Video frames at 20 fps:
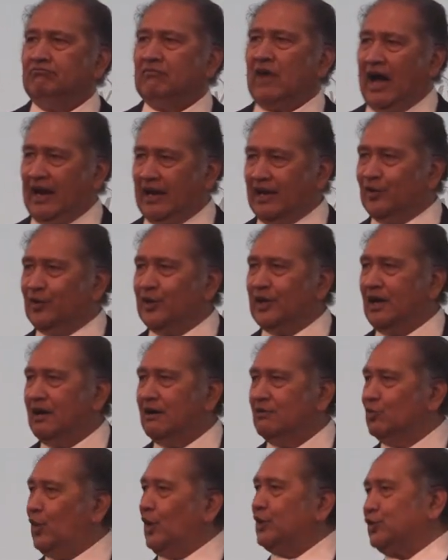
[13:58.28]
Hallelujah.
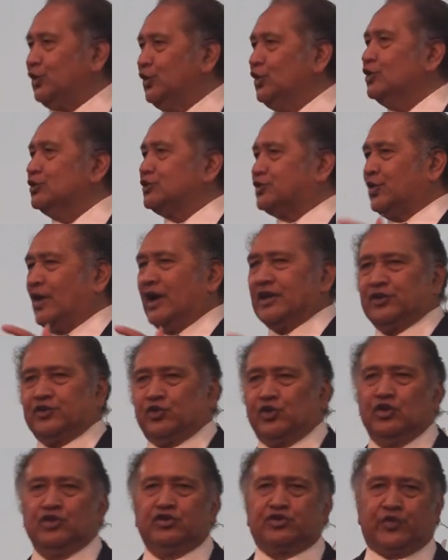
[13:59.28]
What do you treasure?
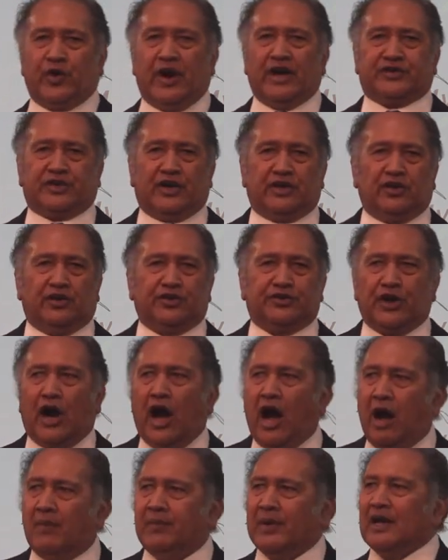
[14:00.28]
Do you treasure your
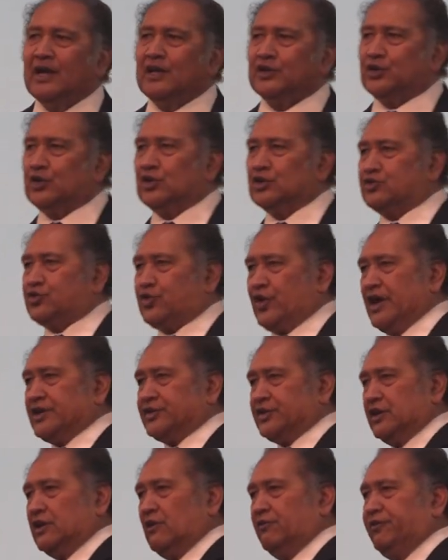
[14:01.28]
job? Do you
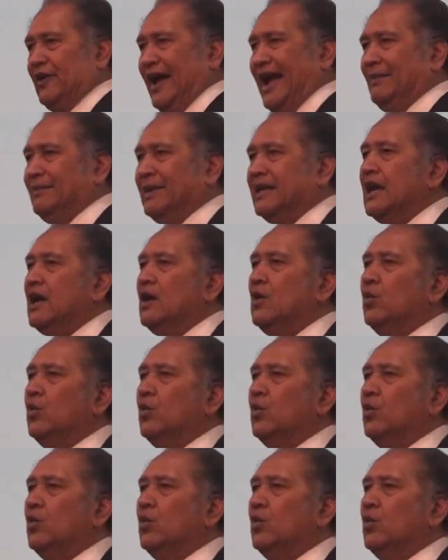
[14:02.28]
treasure your family?